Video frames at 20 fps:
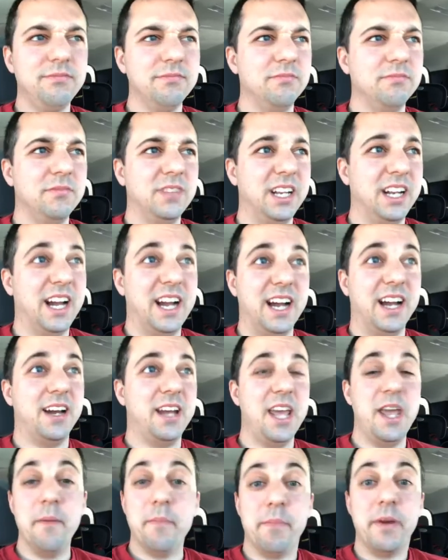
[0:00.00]
that
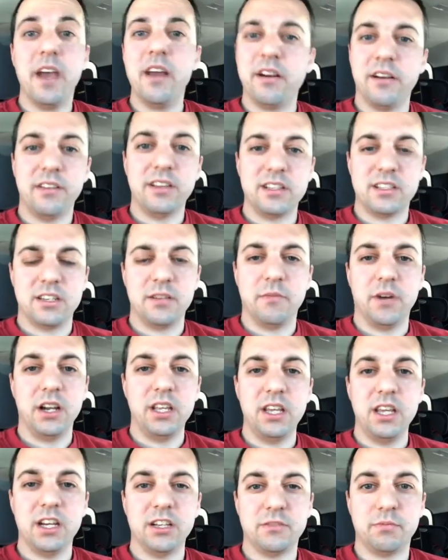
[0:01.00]
I am better than
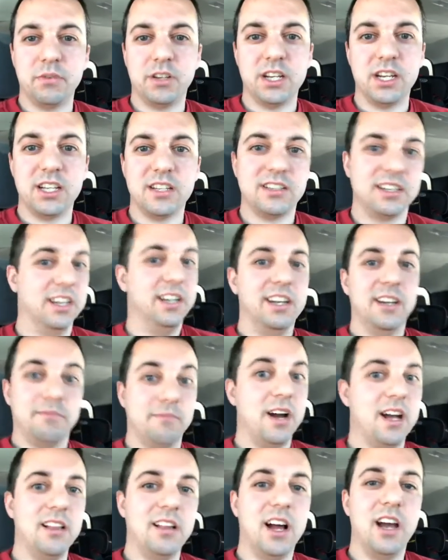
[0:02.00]
somebody else because
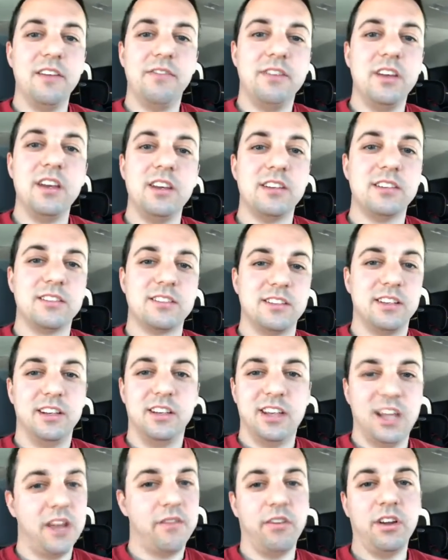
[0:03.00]
my life is
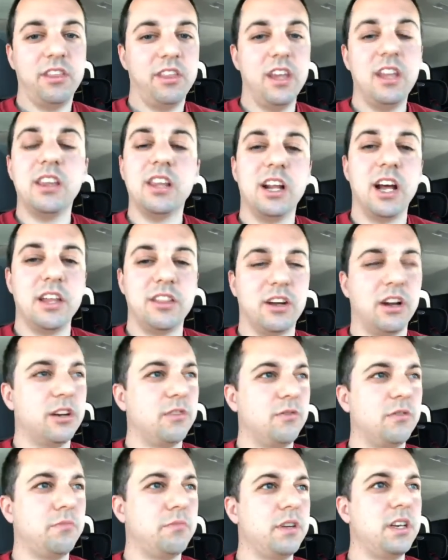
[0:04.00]
everything that I thought
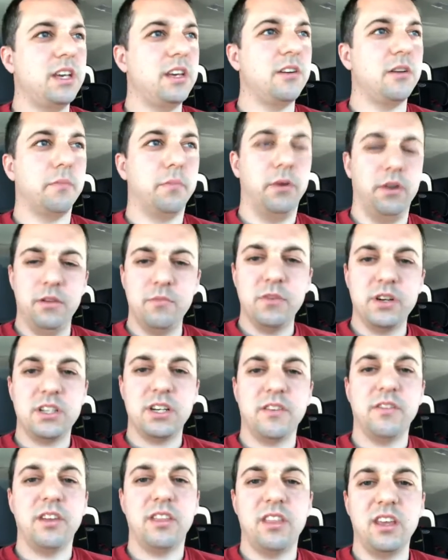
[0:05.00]
it would be, or pretty
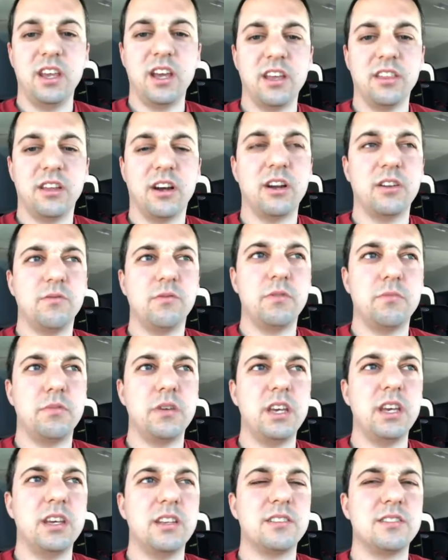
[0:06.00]
much everything I thought it would
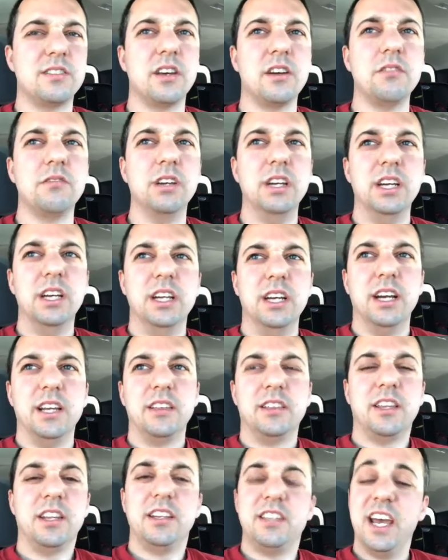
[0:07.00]
be. And so
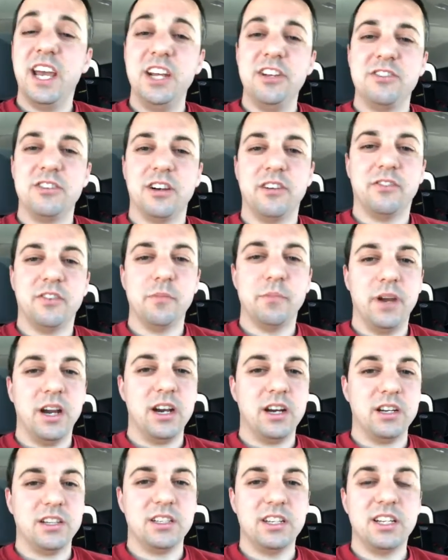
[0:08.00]
the danger of
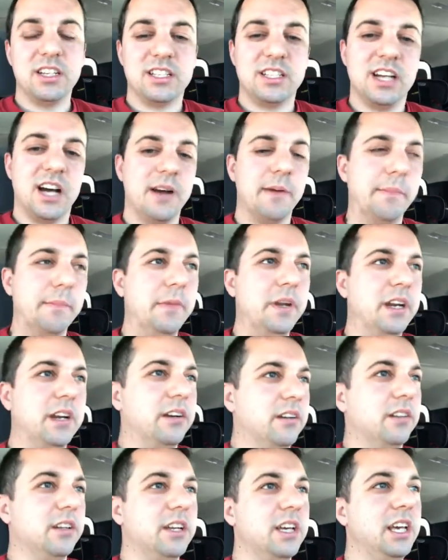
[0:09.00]
comparison is not
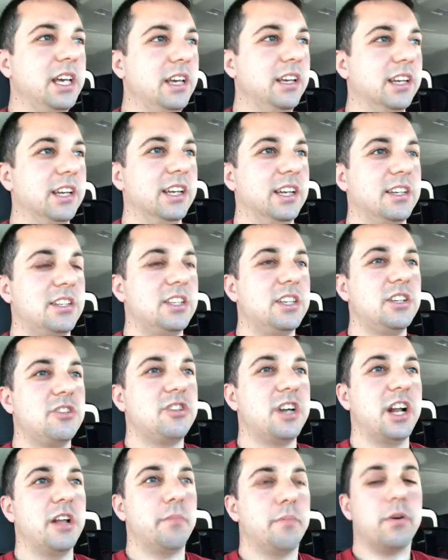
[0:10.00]
merely to
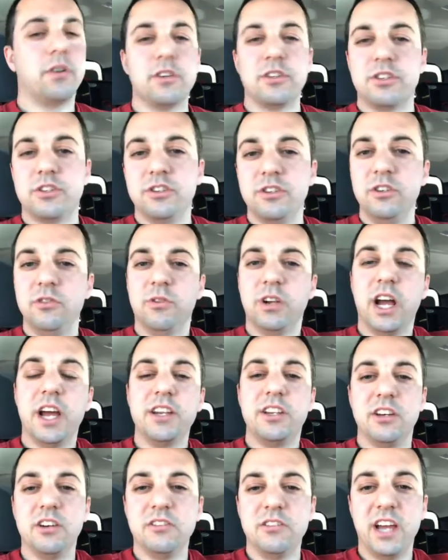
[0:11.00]
try to pursue what I
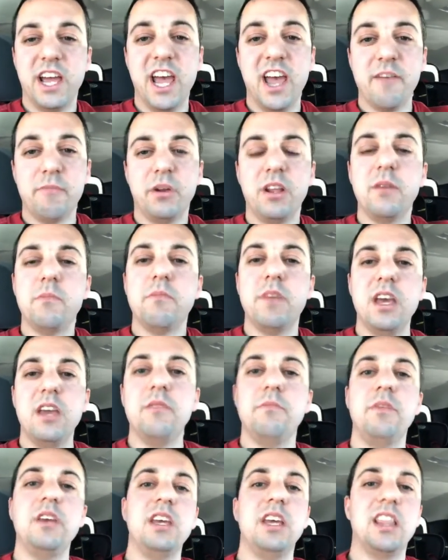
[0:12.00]
don't have, but it
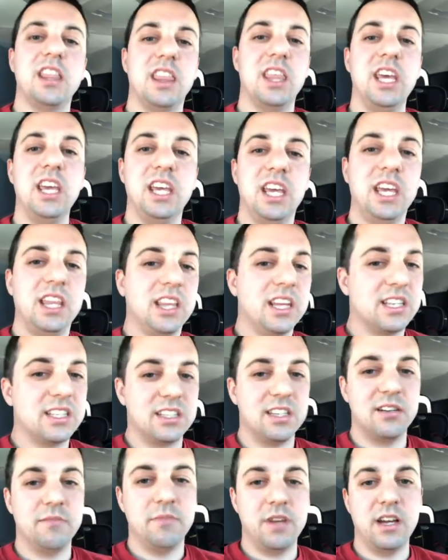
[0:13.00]
may be in thinking that
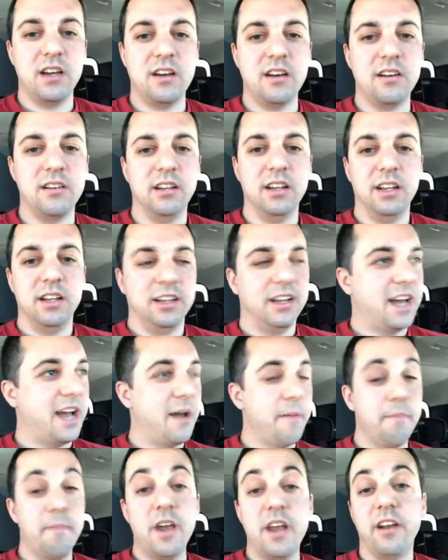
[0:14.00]
somehow
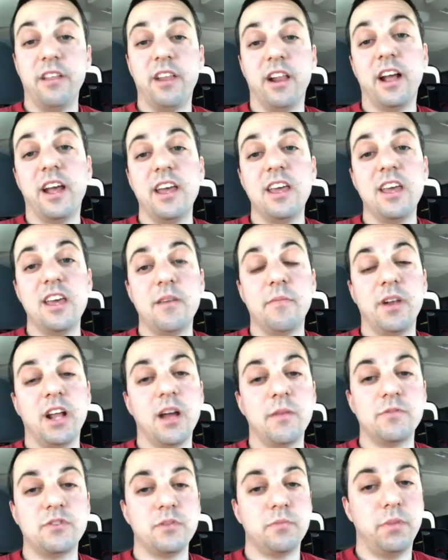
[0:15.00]
I'm better than I am and
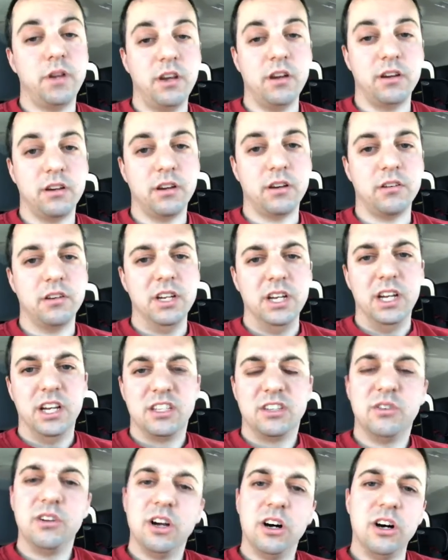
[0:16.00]
I'm superior.
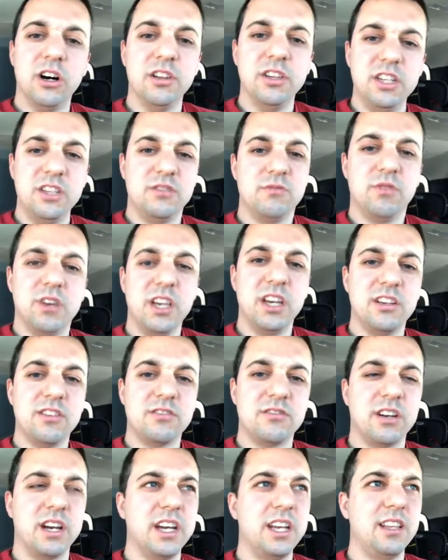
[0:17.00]
So in all these
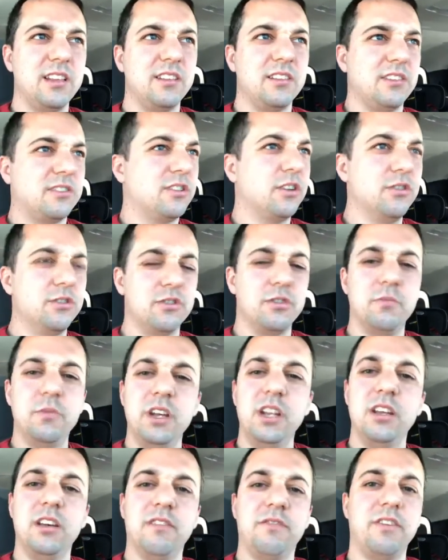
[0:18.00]
ways, right, social
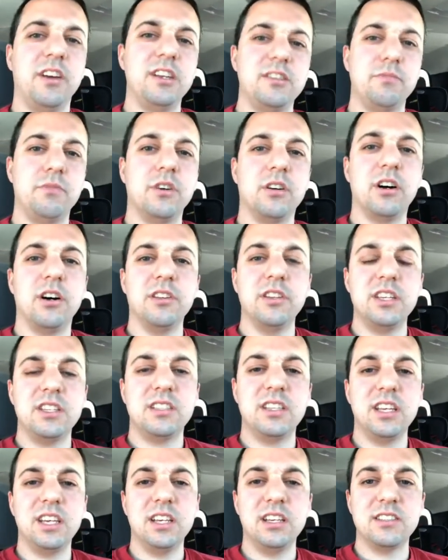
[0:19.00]
media, Facebook, all
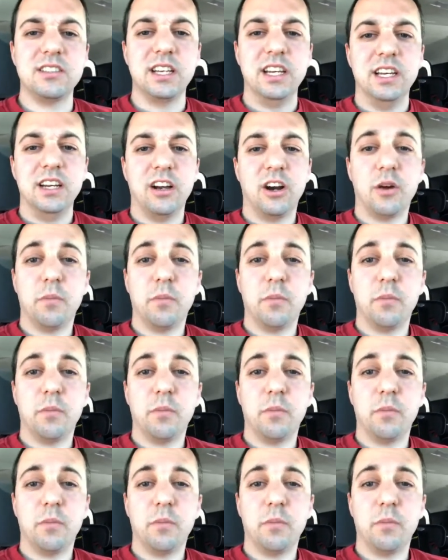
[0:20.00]
these things are